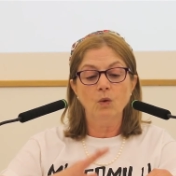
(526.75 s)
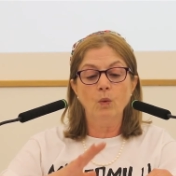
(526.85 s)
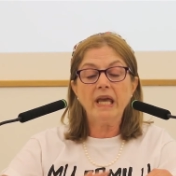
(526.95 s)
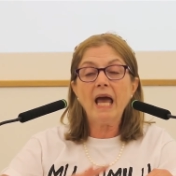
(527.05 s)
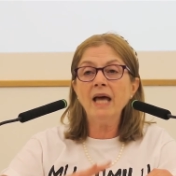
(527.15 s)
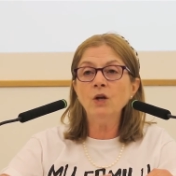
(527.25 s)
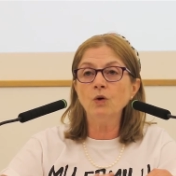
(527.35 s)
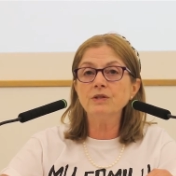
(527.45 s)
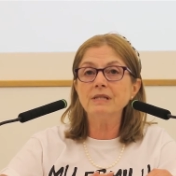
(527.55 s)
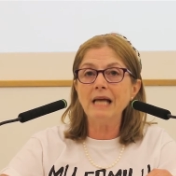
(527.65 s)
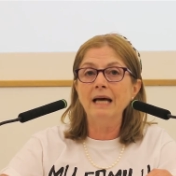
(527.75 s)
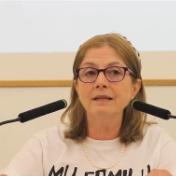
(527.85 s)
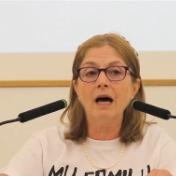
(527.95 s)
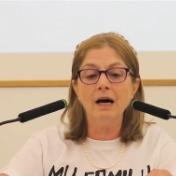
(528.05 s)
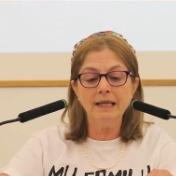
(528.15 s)
We cannot
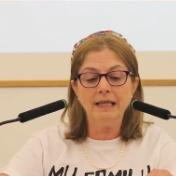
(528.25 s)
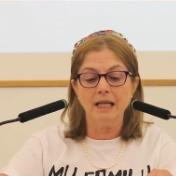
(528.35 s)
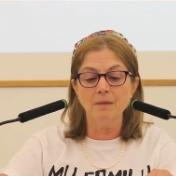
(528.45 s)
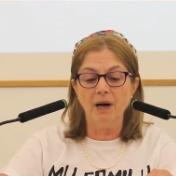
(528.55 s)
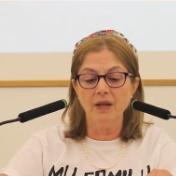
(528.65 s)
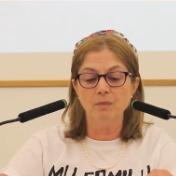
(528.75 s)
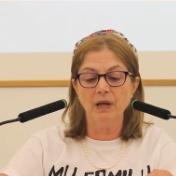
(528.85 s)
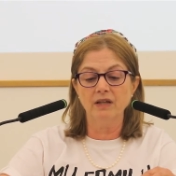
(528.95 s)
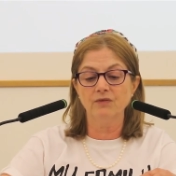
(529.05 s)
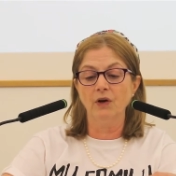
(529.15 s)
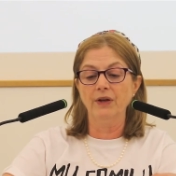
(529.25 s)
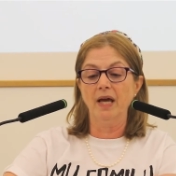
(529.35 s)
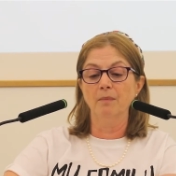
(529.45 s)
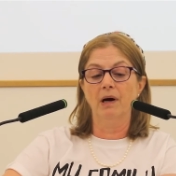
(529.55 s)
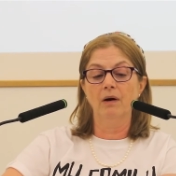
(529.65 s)
stand idly by the blood of our
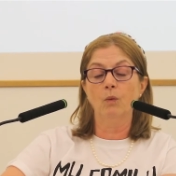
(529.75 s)
neighbour.